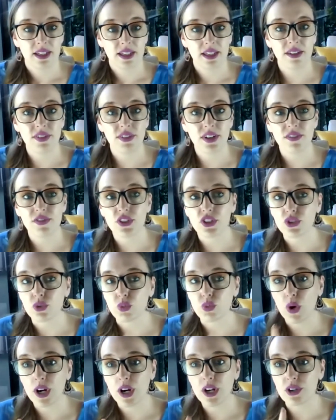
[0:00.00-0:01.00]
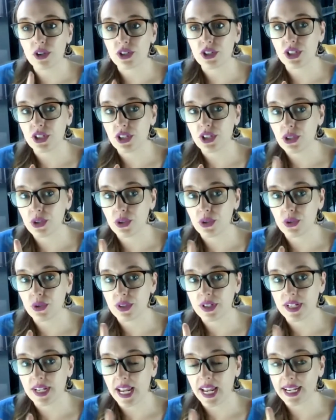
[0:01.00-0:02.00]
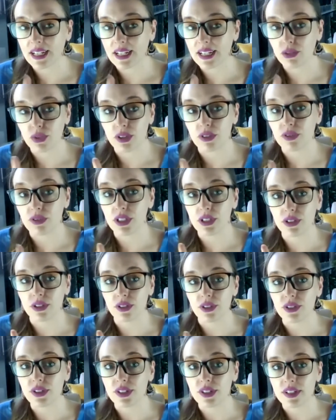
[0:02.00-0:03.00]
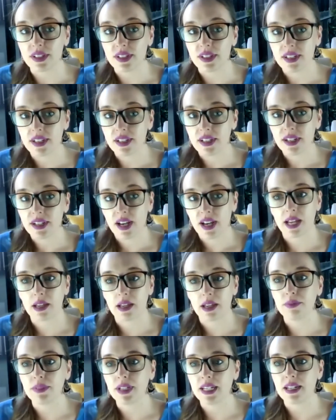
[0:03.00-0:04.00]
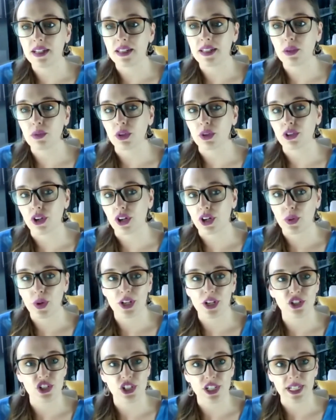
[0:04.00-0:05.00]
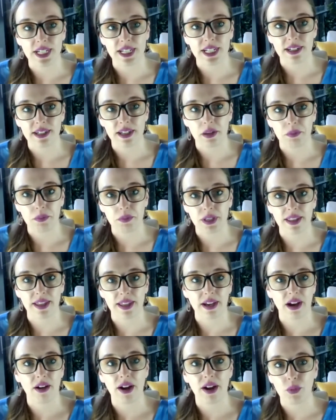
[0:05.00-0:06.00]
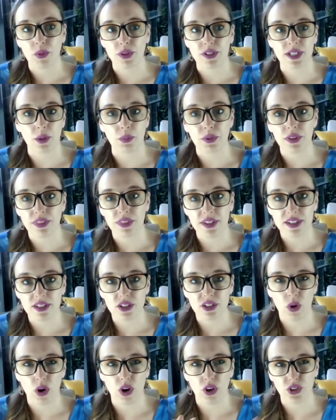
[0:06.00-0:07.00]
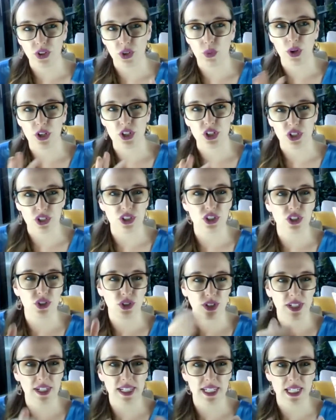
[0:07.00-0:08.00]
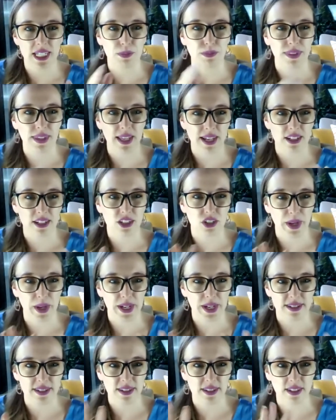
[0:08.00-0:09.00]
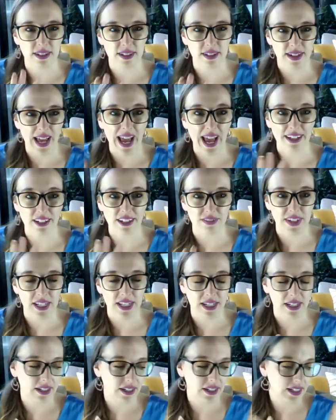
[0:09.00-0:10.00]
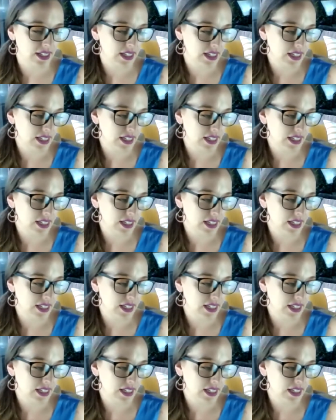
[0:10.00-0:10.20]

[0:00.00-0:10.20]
Even if there's 1 or 2 negative reviews, I immediately will start questioning it and be like, all right, what's up with this? So also you need to keep that space activated.